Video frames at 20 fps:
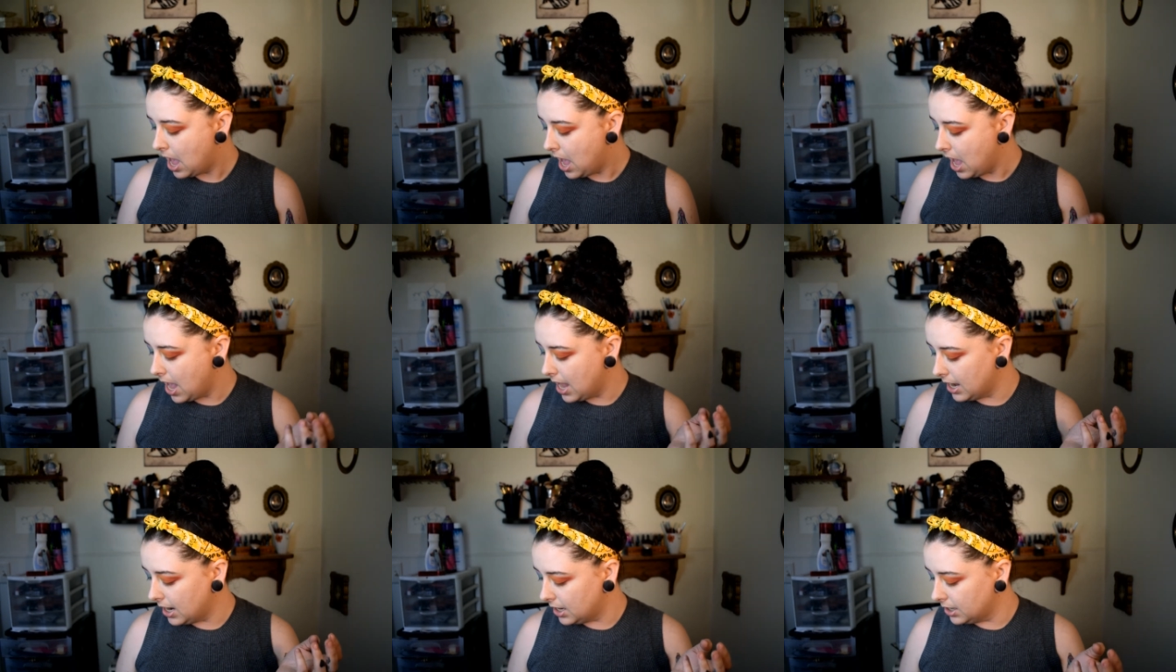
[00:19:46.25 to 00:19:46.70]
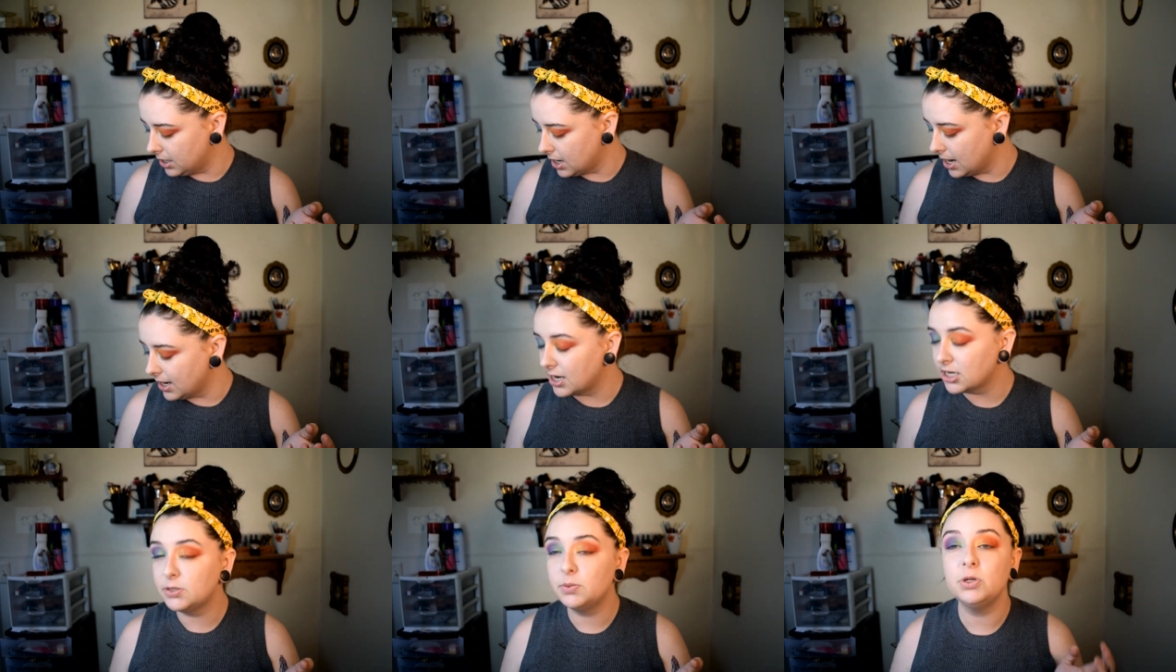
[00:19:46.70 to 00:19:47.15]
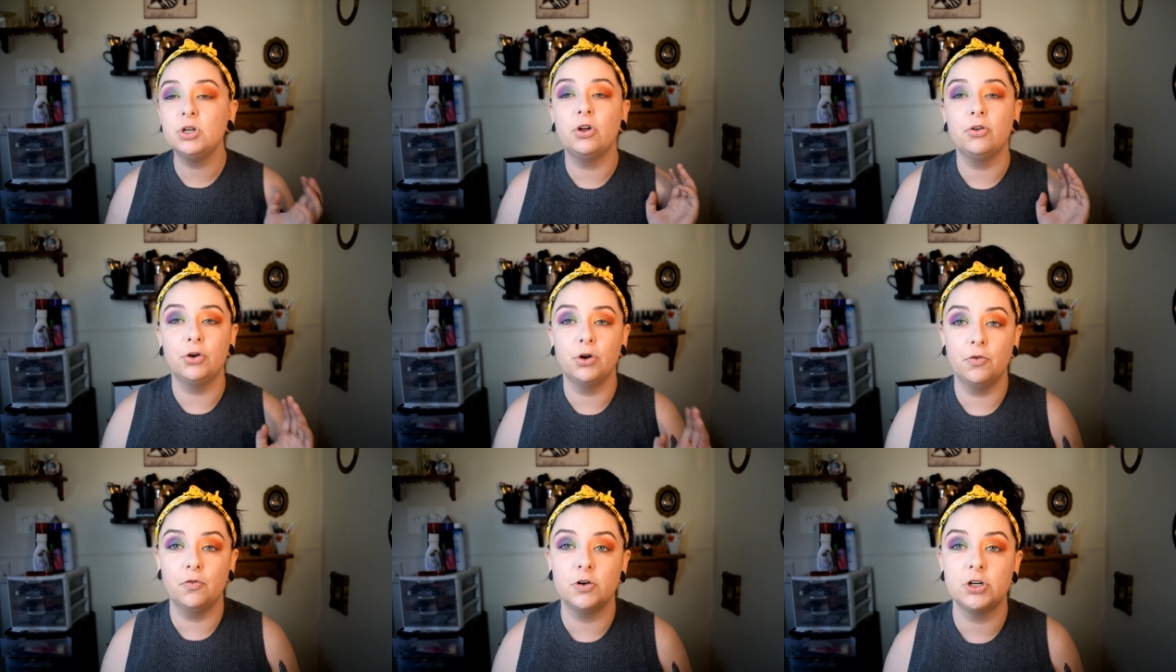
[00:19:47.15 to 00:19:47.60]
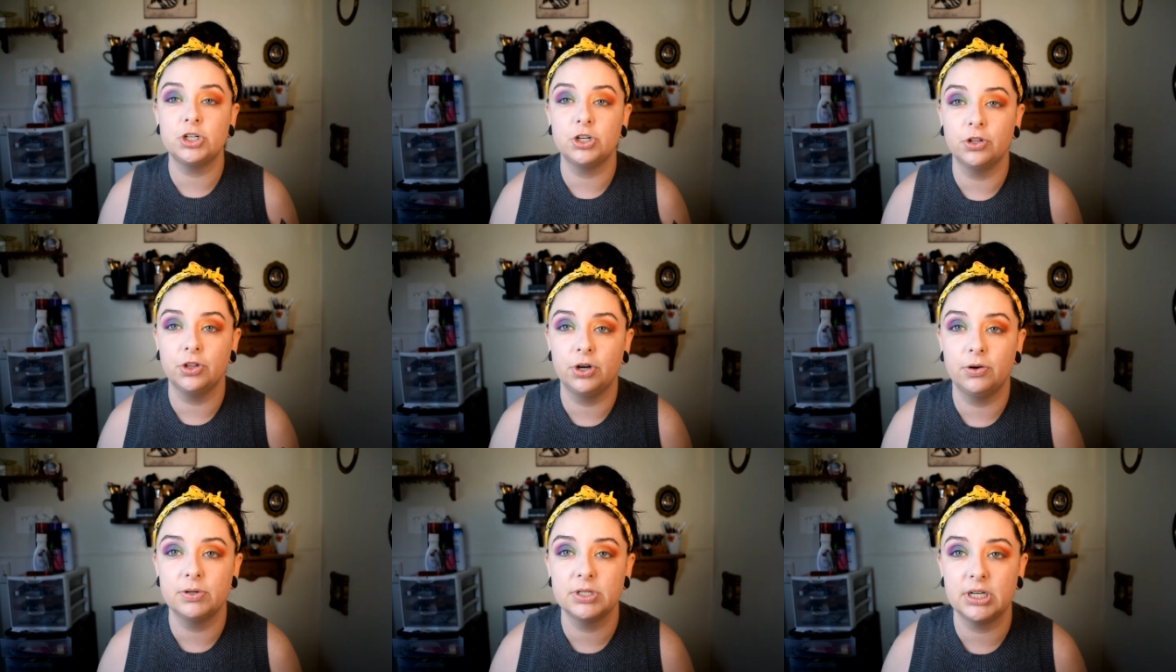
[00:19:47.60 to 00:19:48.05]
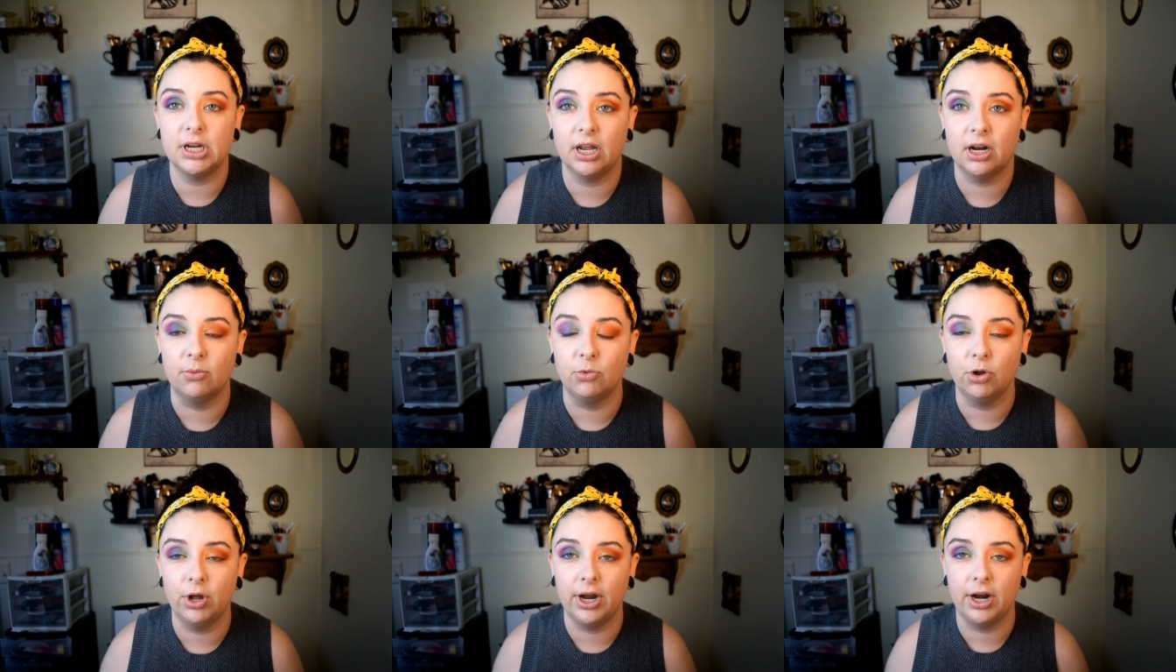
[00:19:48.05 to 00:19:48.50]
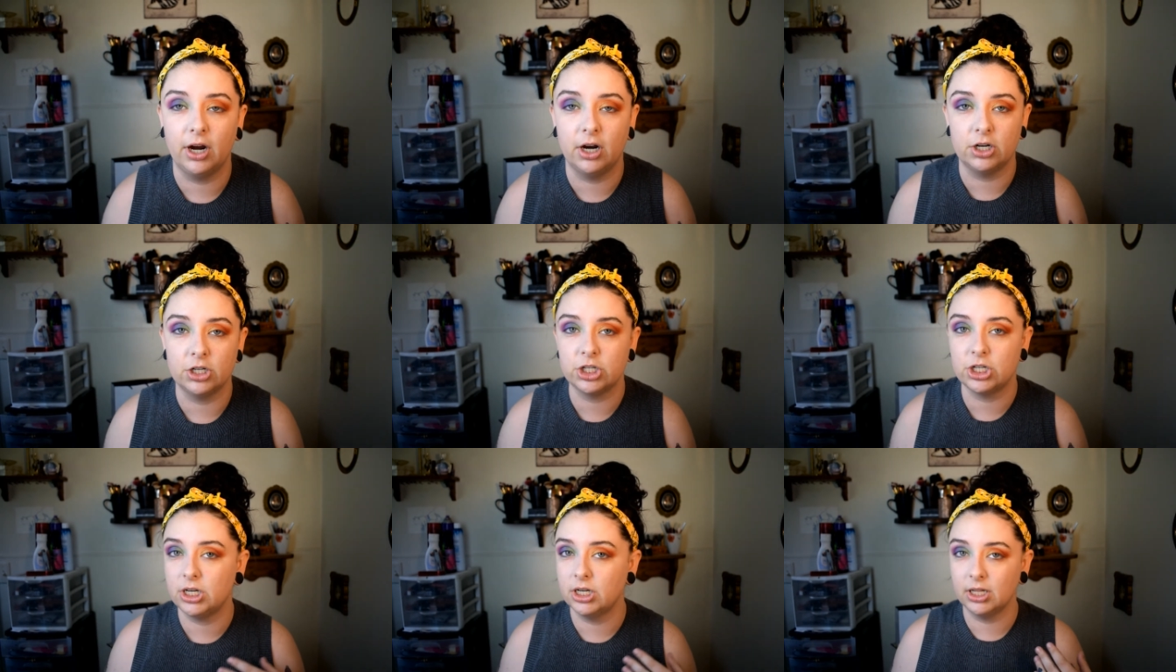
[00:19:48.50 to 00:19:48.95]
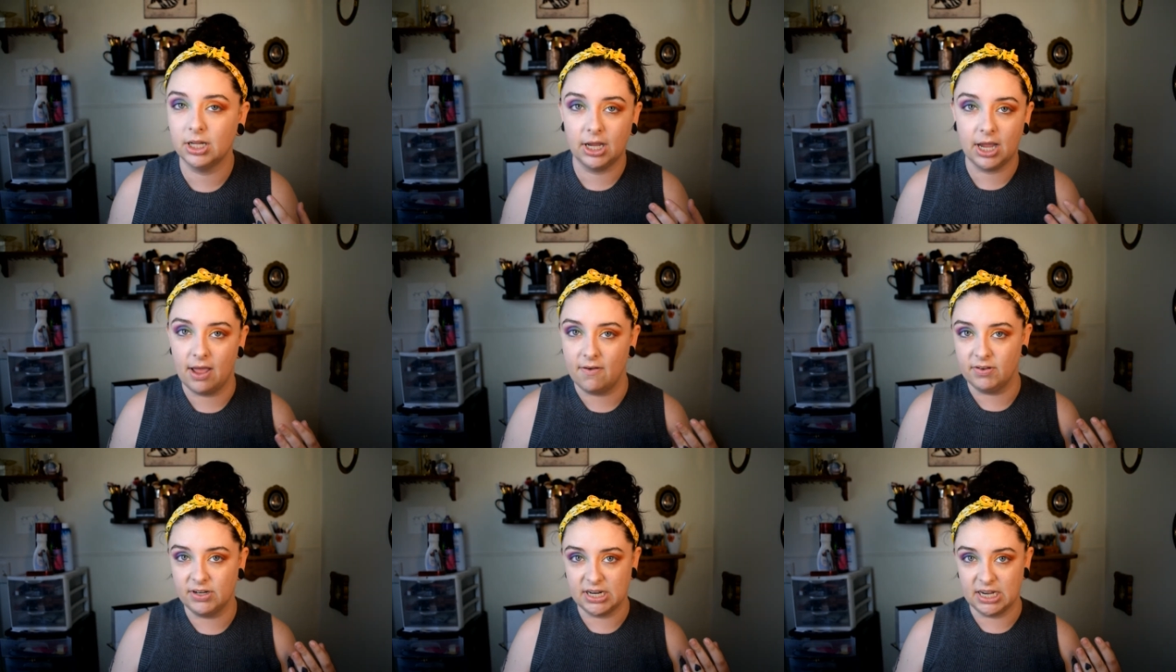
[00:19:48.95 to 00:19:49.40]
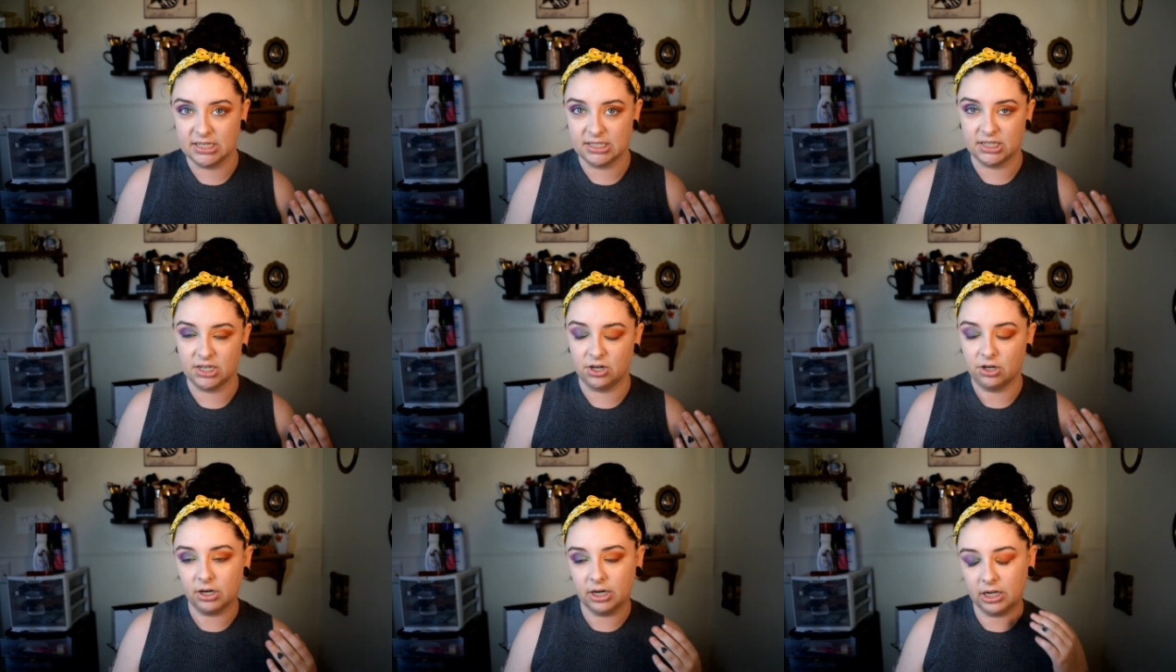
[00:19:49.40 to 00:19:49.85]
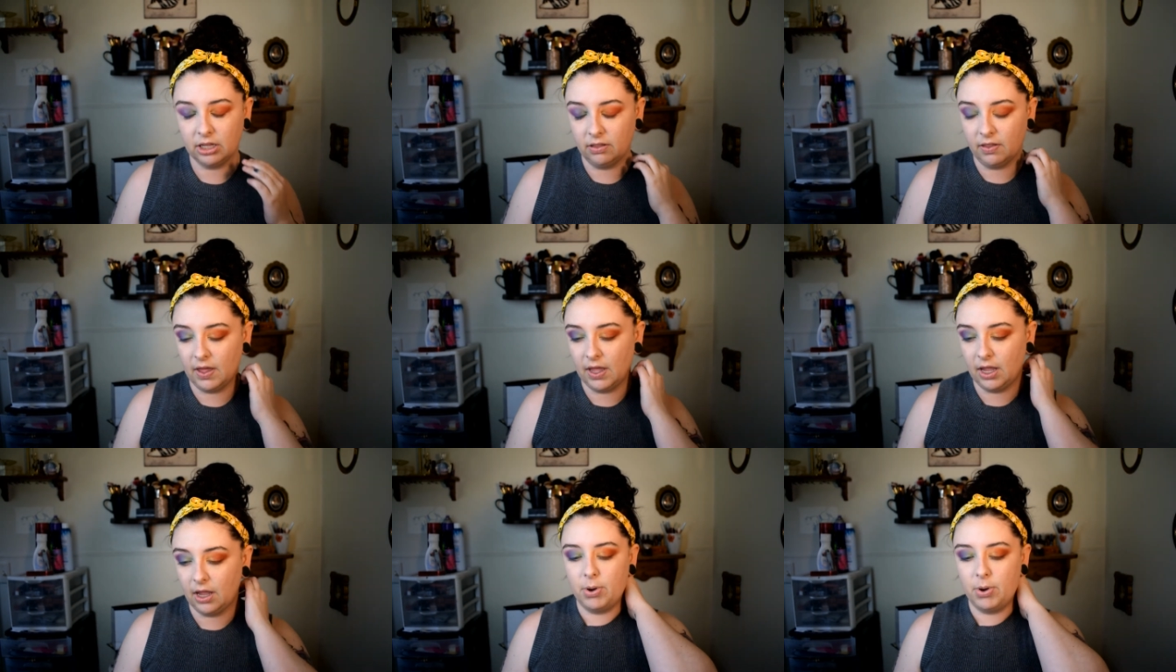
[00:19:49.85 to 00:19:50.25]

And I guess we don't know for sure that it was an animal hair. She didn't, like, have it tested or anything.